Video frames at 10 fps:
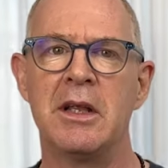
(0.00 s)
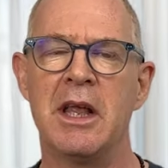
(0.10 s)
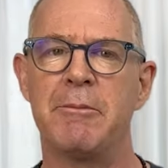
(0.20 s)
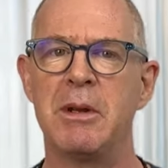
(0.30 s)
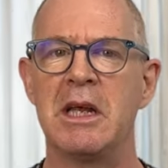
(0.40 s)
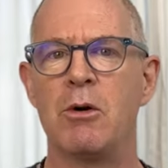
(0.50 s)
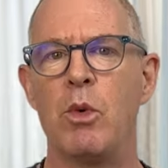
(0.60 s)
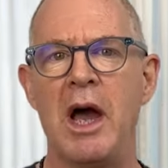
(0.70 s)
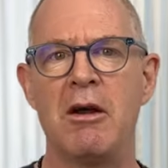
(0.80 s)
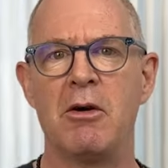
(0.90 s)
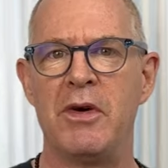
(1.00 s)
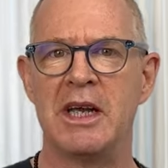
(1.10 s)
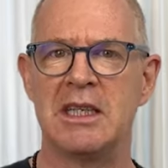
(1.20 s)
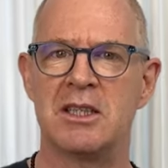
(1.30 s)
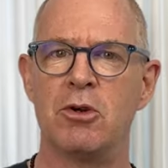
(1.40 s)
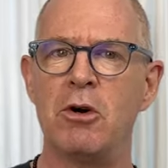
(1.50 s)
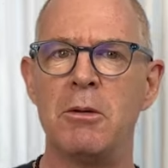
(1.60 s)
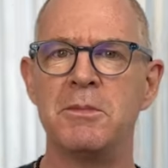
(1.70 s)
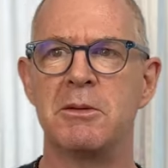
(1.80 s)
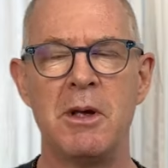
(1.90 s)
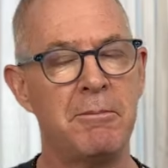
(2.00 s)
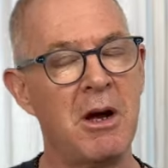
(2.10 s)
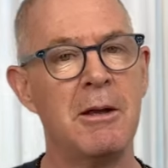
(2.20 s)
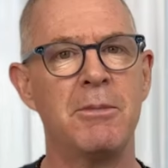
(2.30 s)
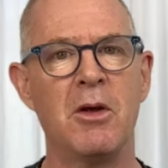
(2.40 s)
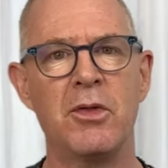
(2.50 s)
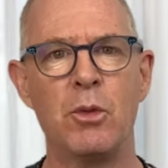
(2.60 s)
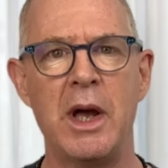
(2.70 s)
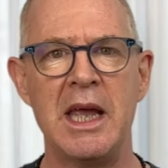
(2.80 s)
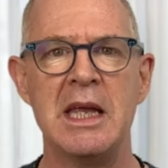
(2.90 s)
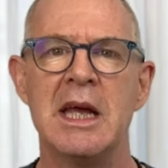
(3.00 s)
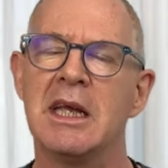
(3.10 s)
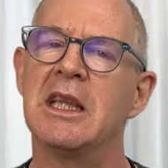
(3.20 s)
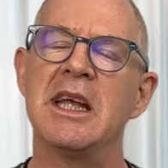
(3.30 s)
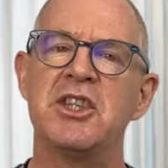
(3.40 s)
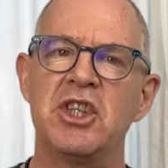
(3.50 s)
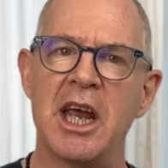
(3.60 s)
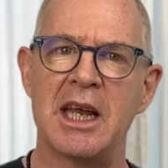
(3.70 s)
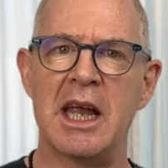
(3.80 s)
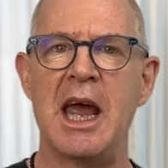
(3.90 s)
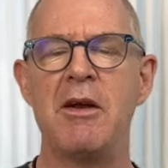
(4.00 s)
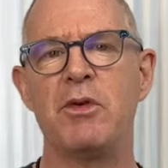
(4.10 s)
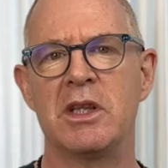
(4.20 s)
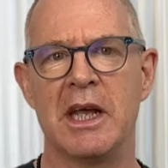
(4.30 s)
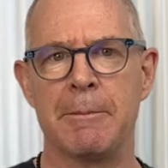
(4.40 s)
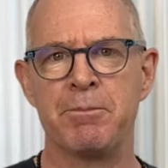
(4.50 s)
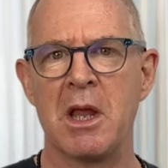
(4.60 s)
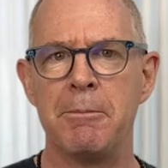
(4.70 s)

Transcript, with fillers: they're being aware of any storms might be on the way, they check everything.